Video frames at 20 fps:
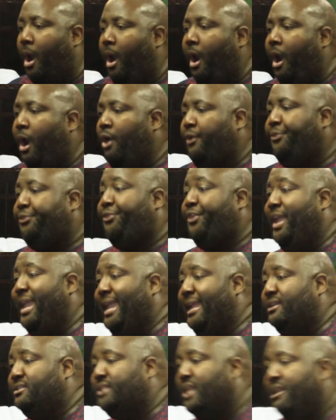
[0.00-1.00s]
all
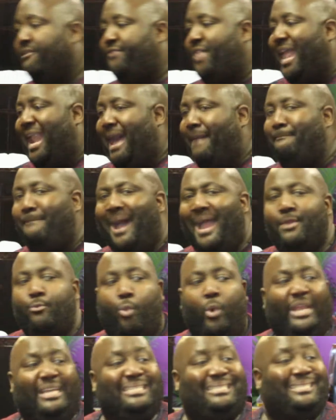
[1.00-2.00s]
things that I
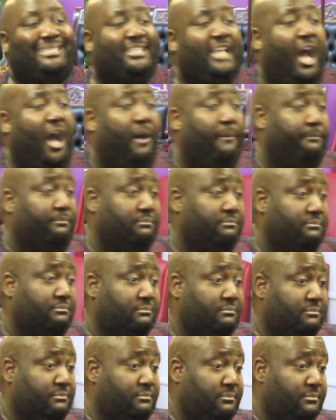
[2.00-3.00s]
might win some.
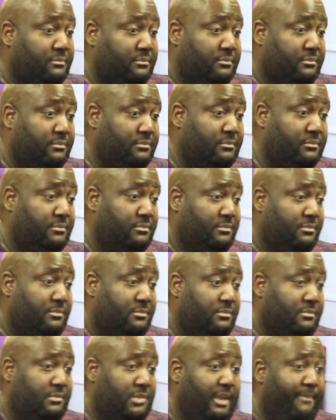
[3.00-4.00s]

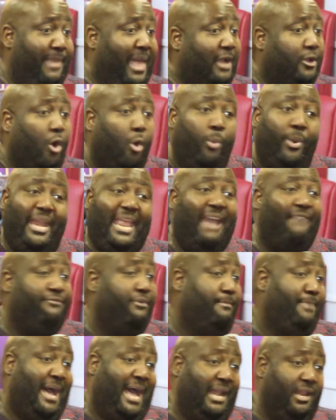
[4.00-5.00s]
I'm not gonna win
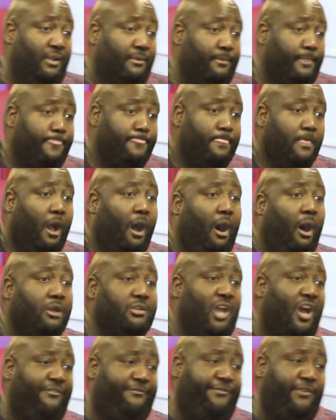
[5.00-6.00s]
everybody.
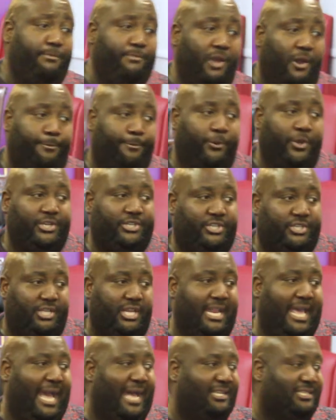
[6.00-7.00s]
All y'all female preachers
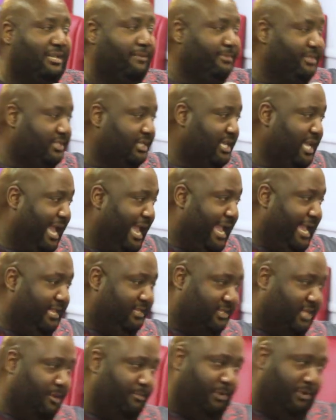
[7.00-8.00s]
in the house, let me see your
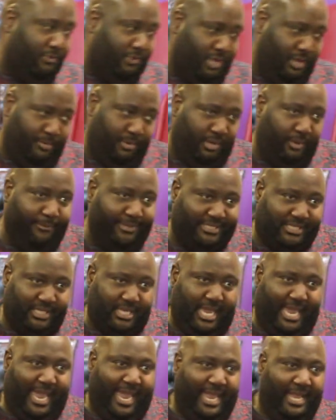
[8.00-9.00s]
hands. Come on, let me
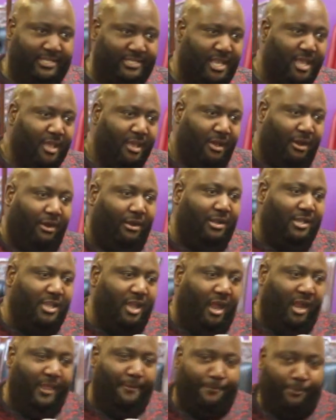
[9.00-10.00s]
see your hands. All of
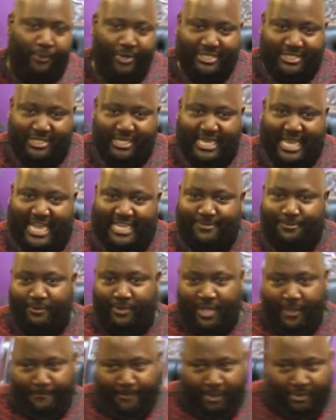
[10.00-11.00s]
y'all that preach the
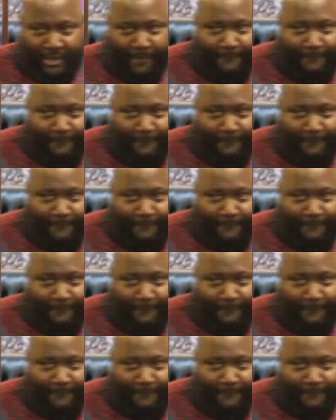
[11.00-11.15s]
gospel, come on,